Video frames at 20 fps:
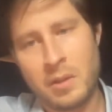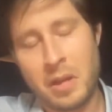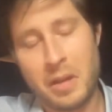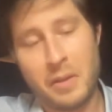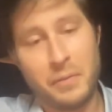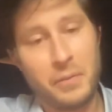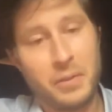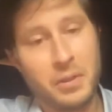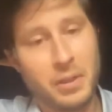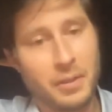
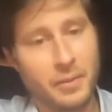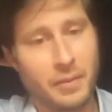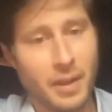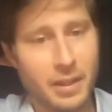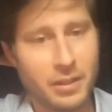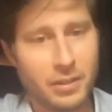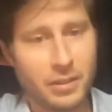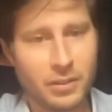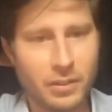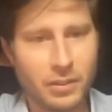I feel have
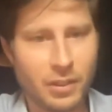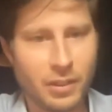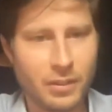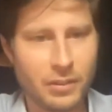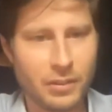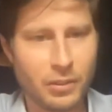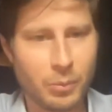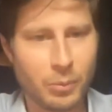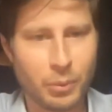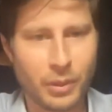actually done
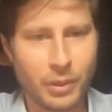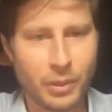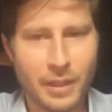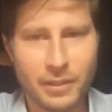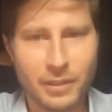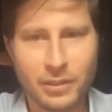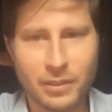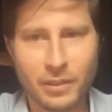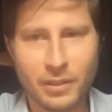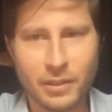
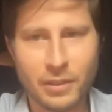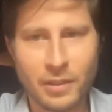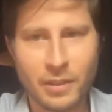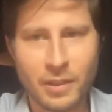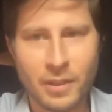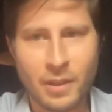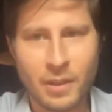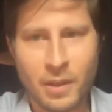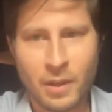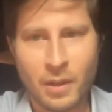
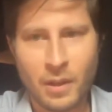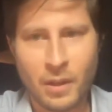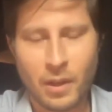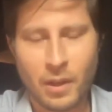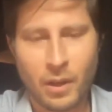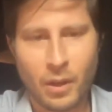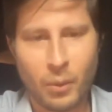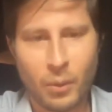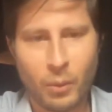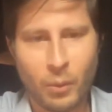surprisingly
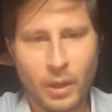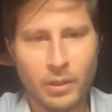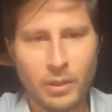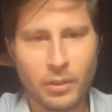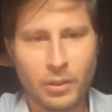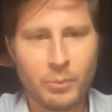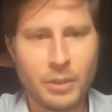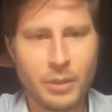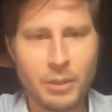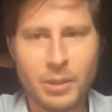uh, well,
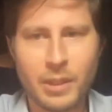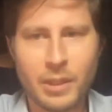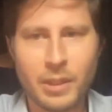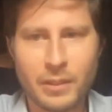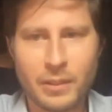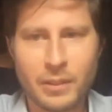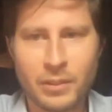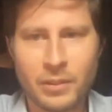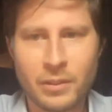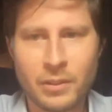or maybe
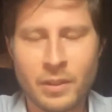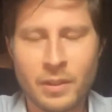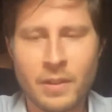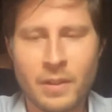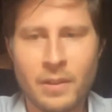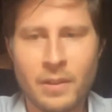that's